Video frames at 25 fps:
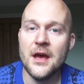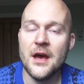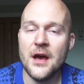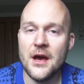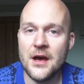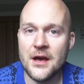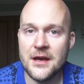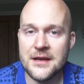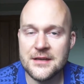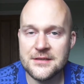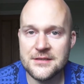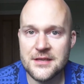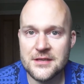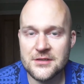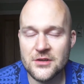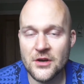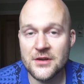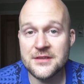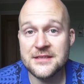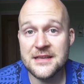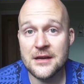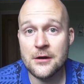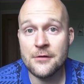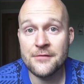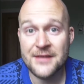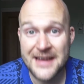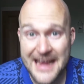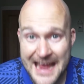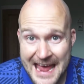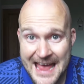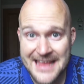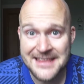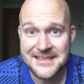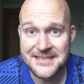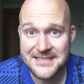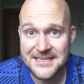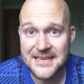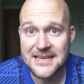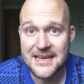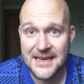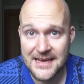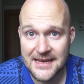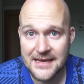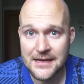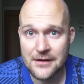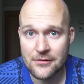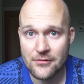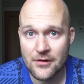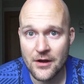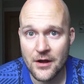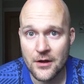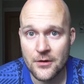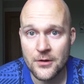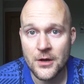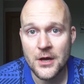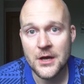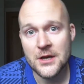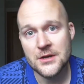is this idea of an anti-hero.